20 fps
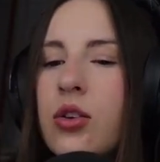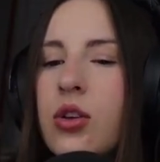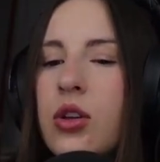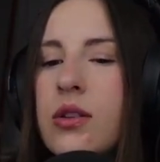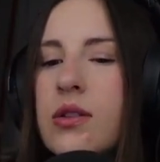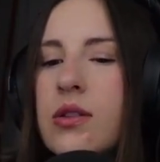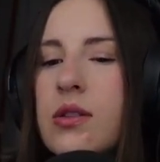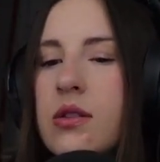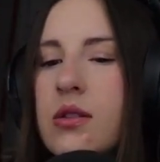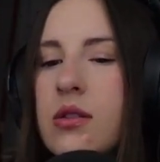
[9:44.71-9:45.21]

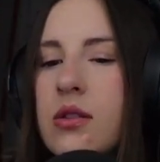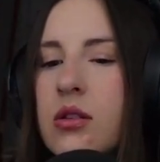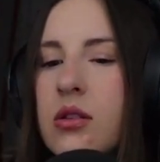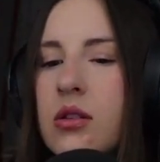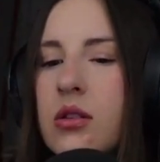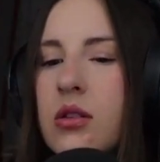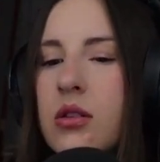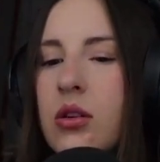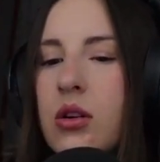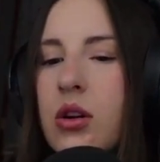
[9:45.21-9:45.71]
it's
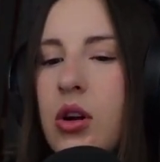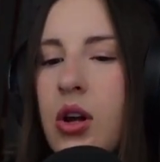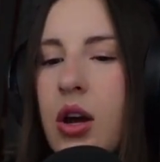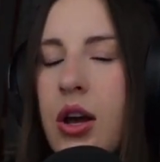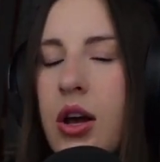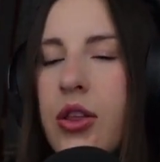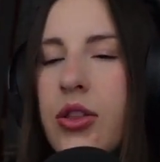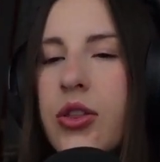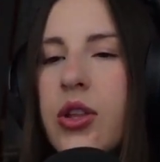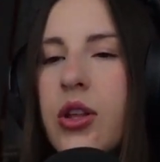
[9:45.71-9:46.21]

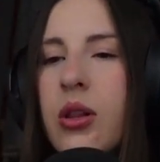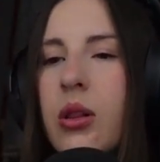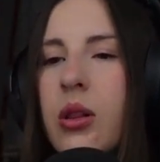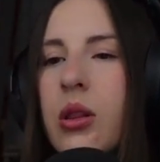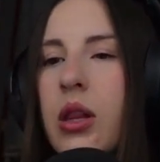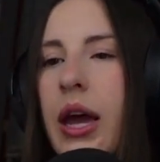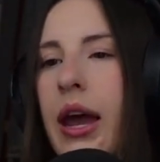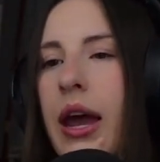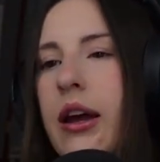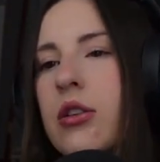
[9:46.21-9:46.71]
not the
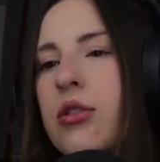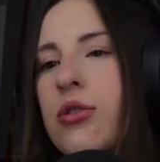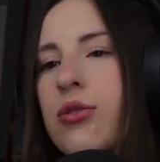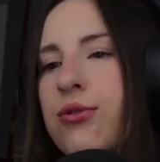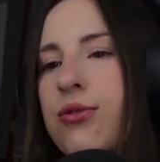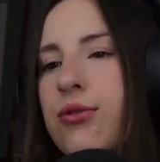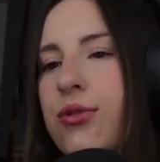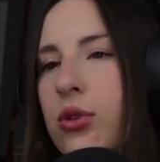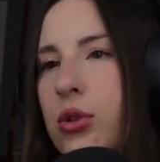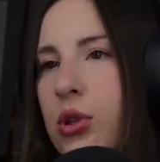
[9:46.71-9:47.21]
lack
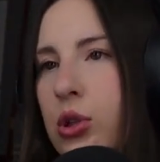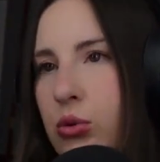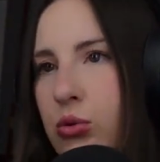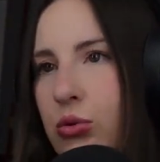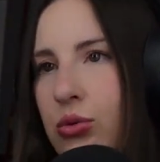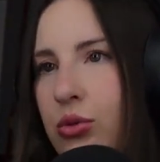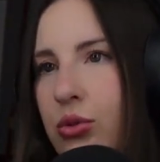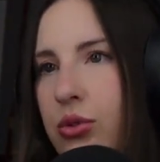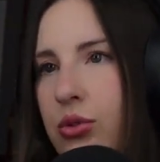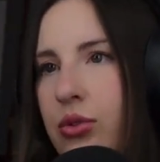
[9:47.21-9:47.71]
of
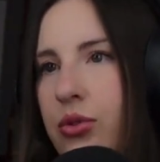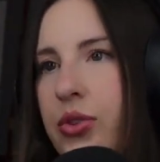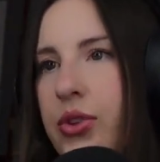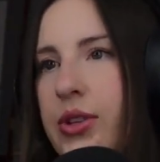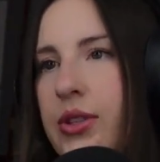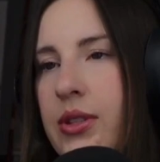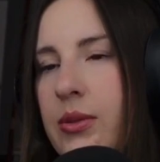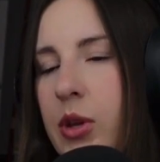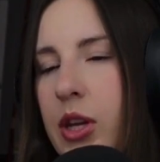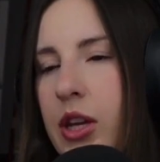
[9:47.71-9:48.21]
gluten
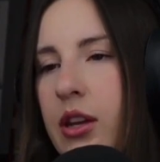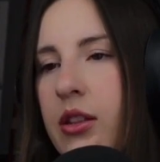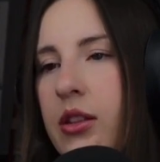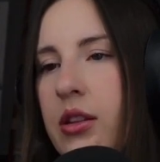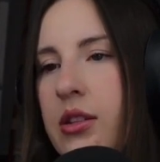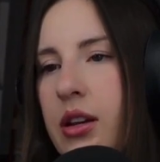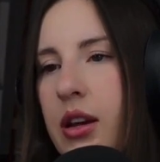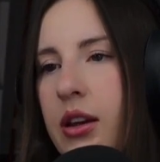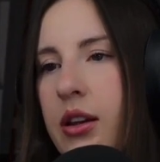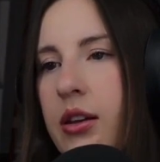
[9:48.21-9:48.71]
that's making
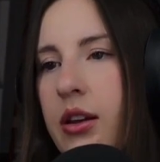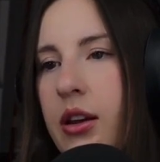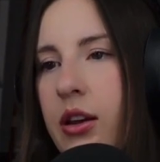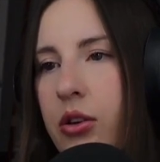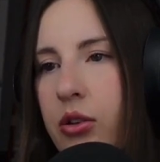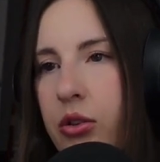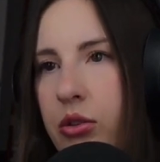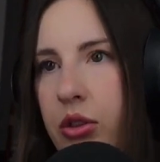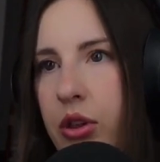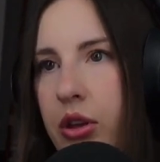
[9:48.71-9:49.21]
the diet
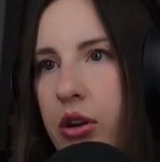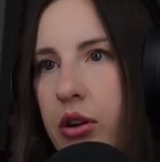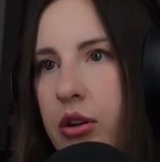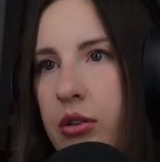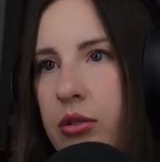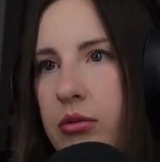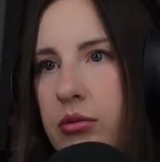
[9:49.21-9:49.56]
healthier.